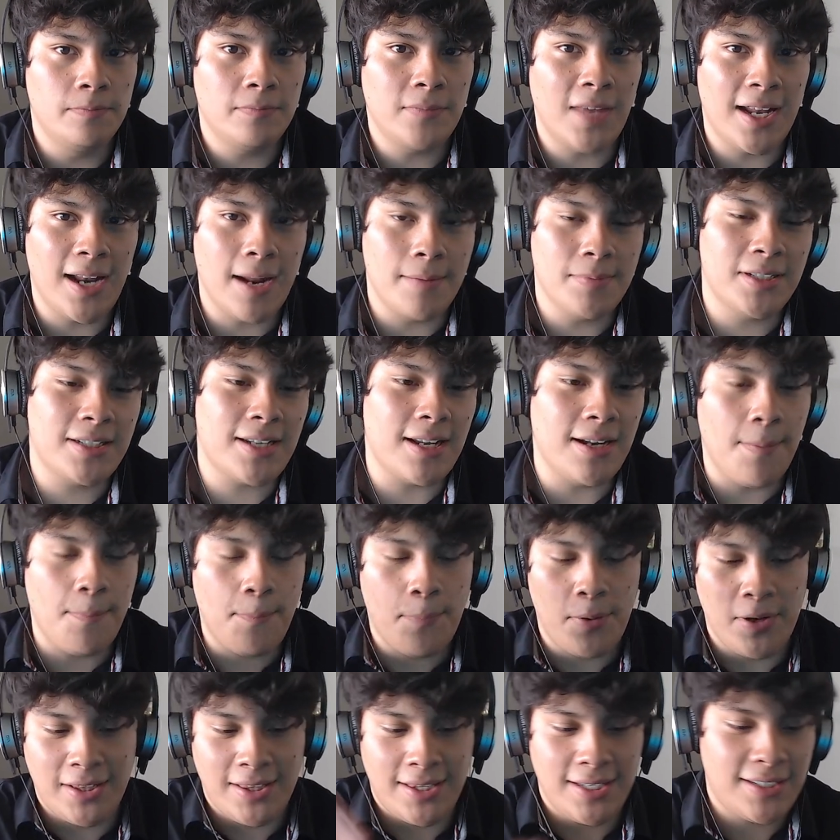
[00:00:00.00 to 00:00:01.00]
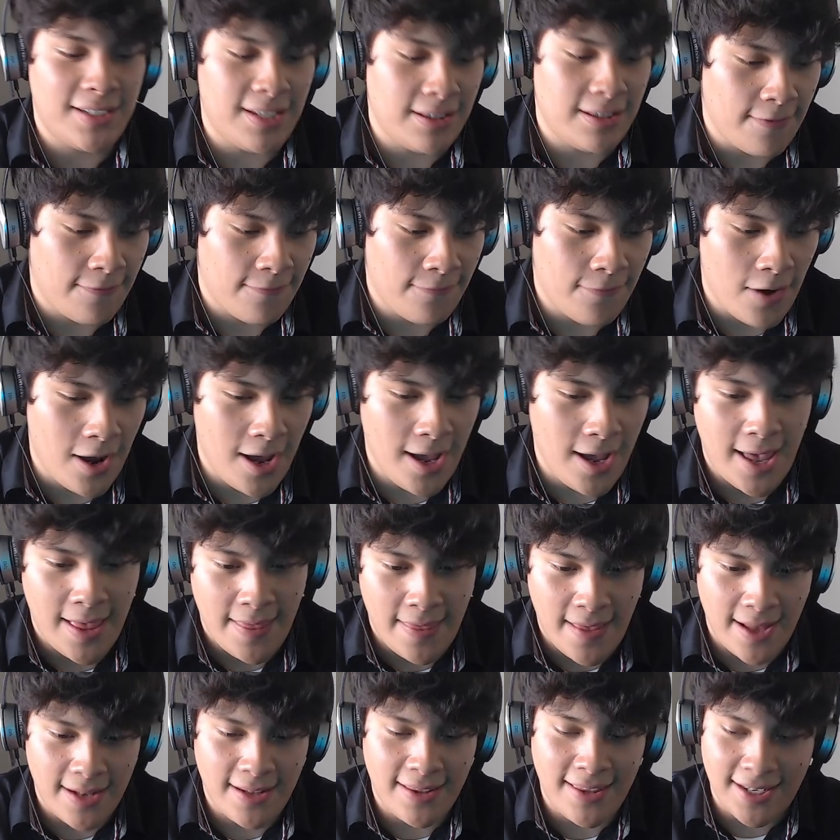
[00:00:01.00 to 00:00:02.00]
And I'm just gonna put this in the front, and
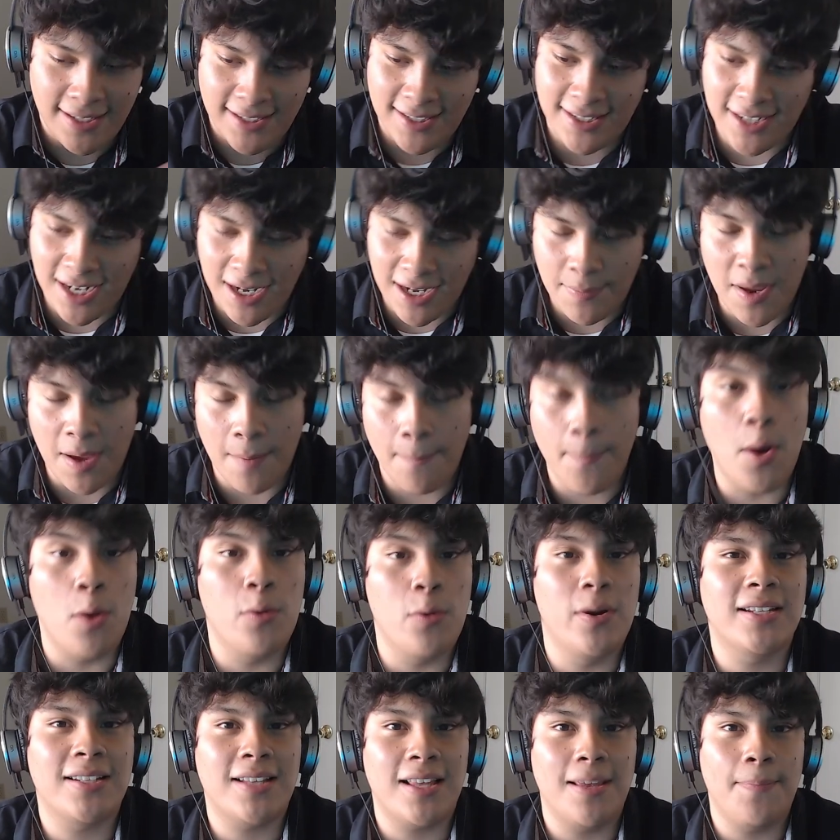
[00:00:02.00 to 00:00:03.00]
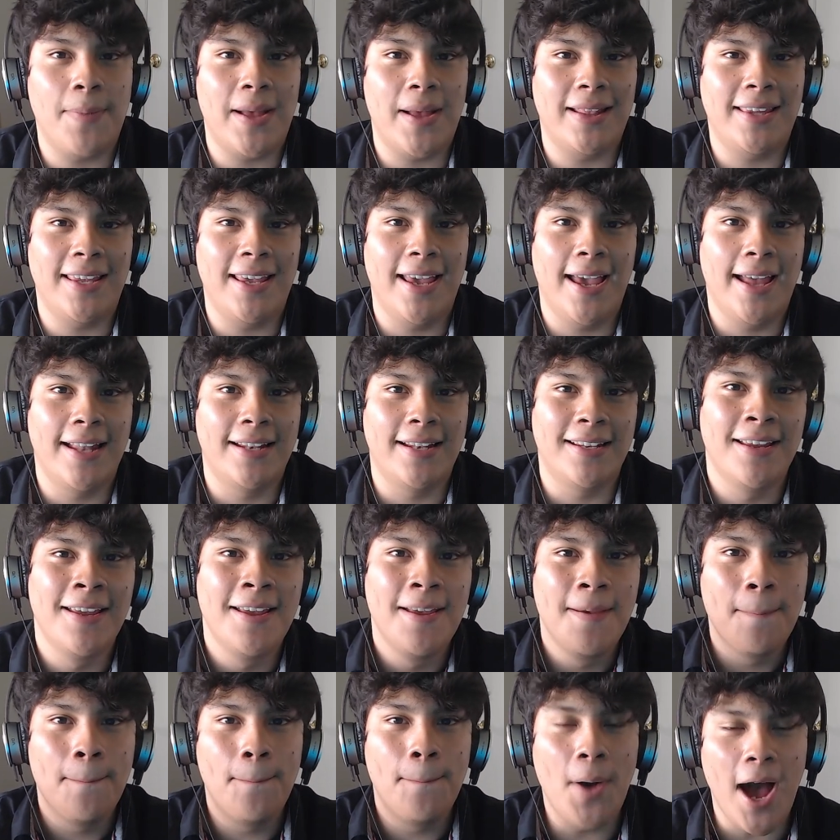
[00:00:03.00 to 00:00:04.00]
then this is gonna be a bonus clip at the end.
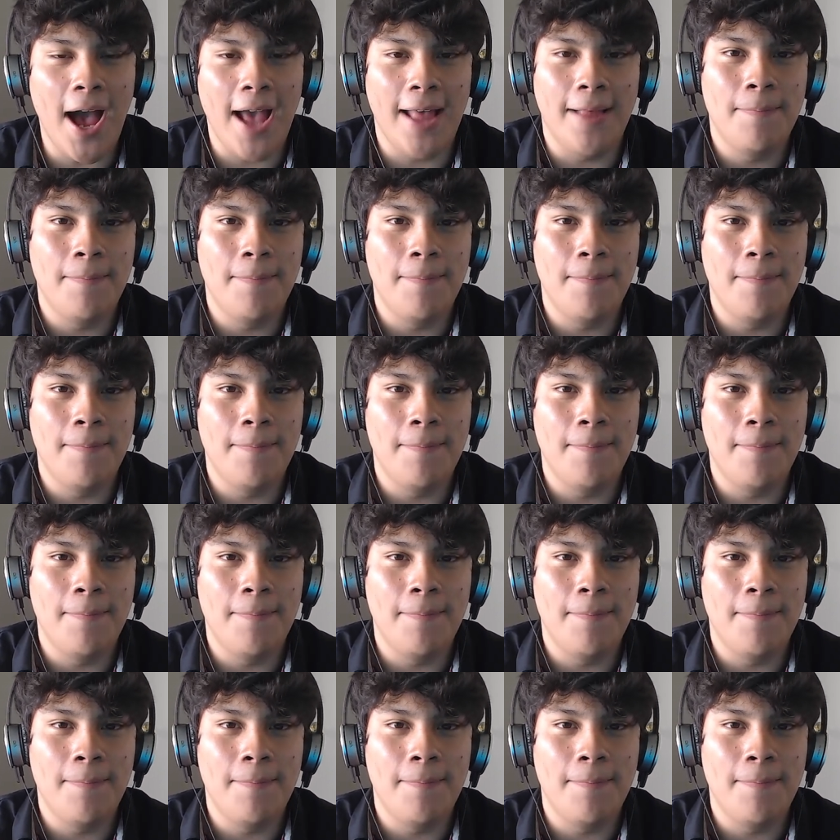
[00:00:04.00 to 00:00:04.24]
But